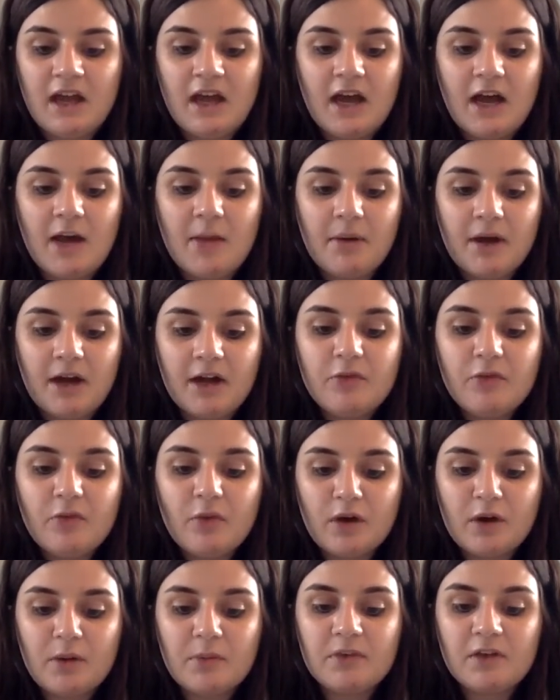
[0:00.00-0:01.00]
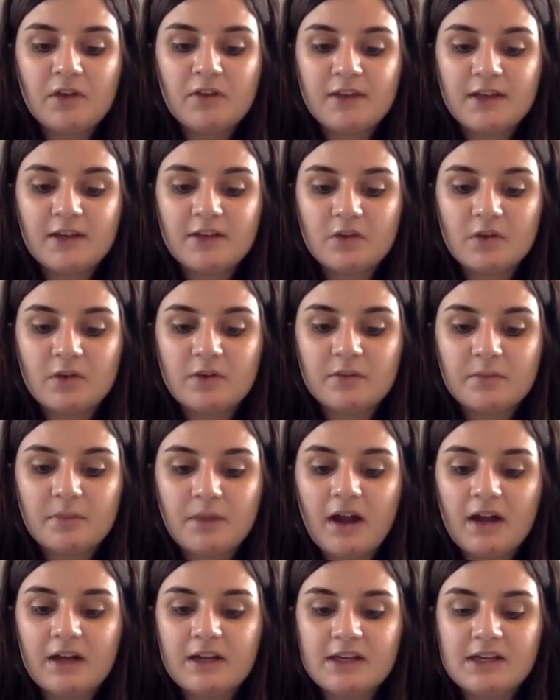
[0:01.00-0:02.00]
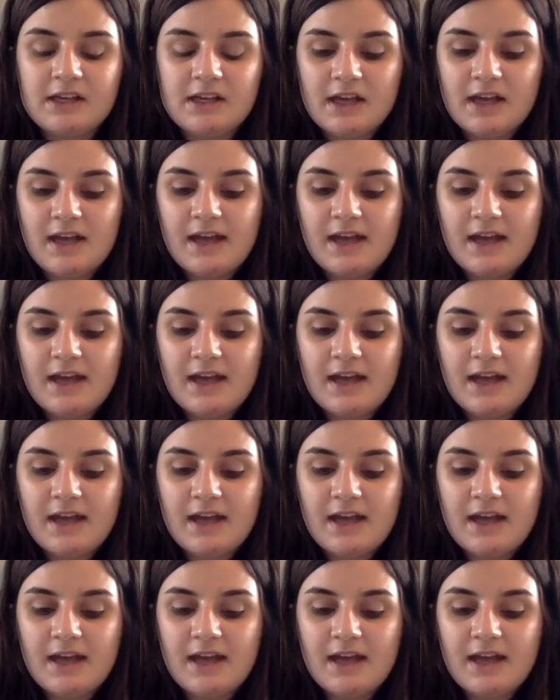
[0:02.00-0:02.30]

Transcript: A bud forms on the adult's body.